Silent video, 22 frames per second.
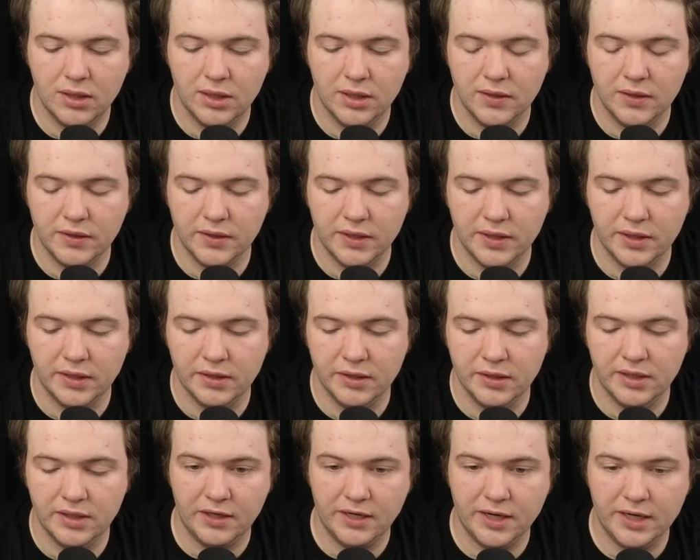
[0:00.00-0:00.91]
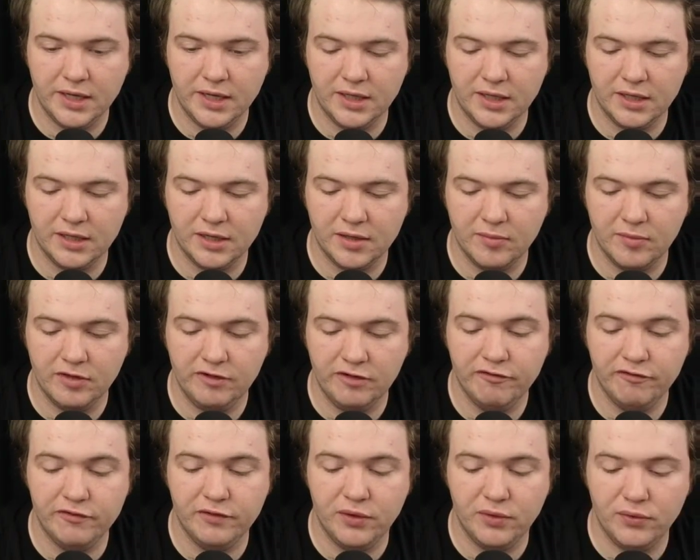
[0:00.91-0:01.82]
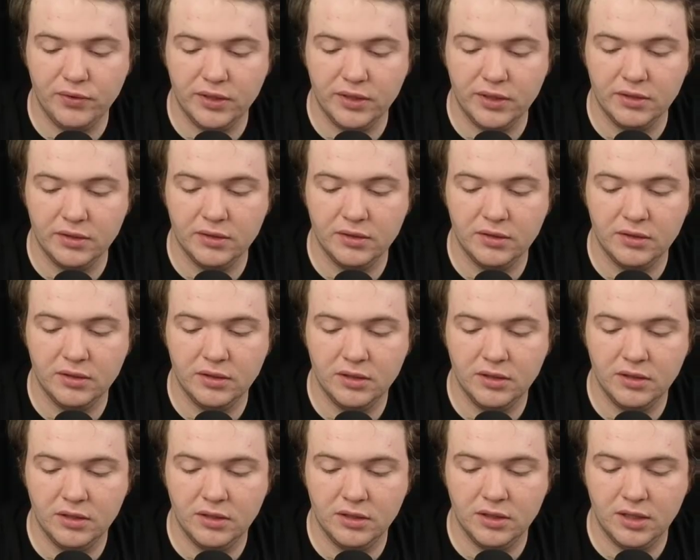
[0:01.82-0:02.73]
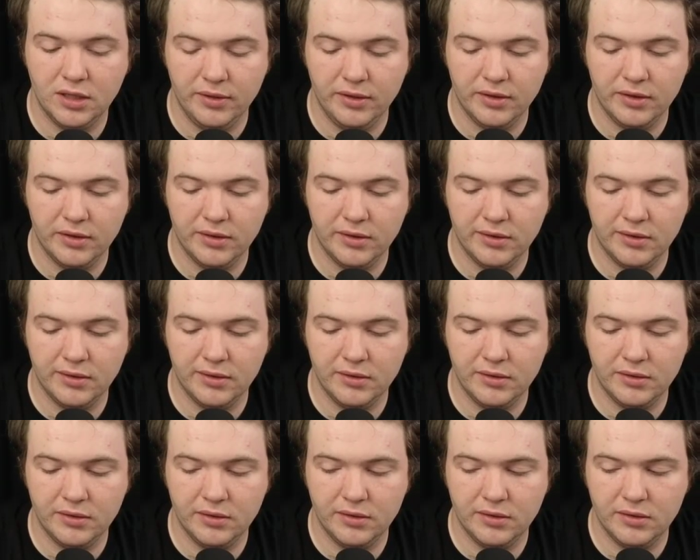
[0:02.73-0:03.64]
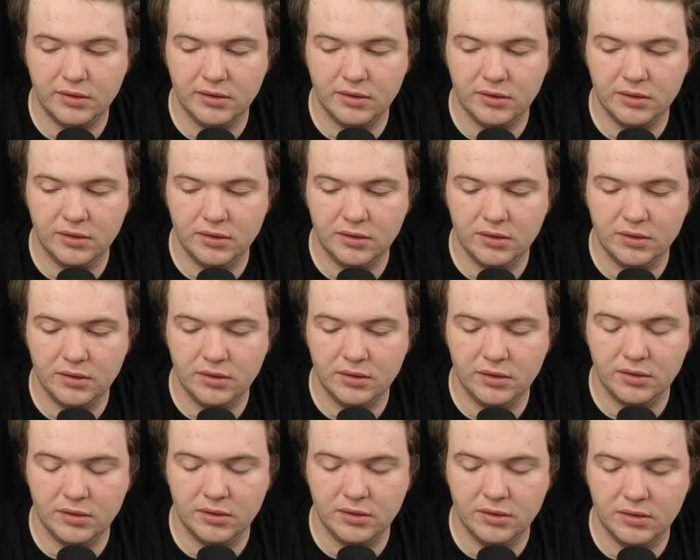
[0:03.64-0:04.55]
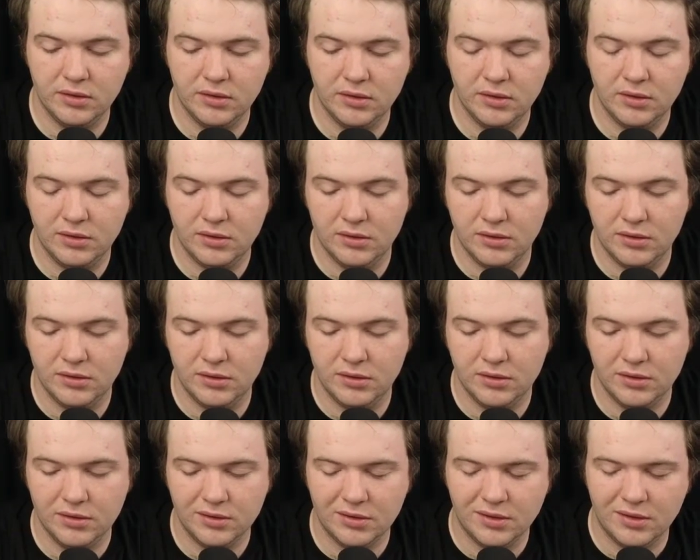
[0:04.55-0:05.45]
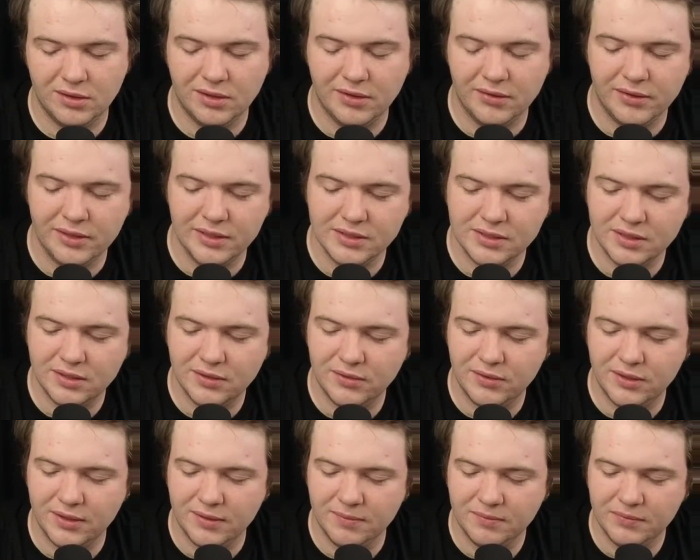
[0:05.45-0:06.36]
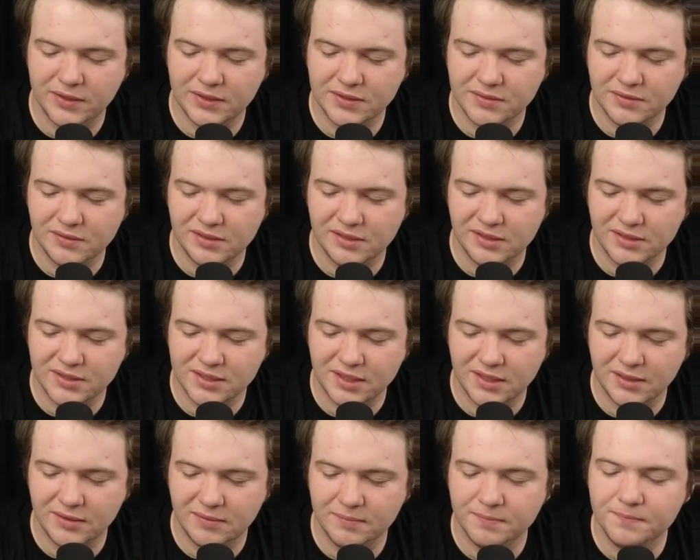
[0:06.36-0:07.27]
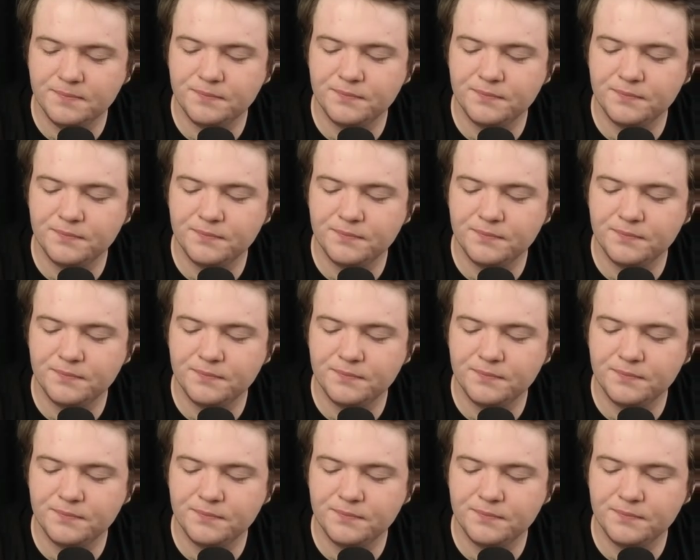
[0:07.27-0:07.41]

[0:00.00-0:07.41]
and then Connecticut can be floating with little areas. Okay, that's really exciting.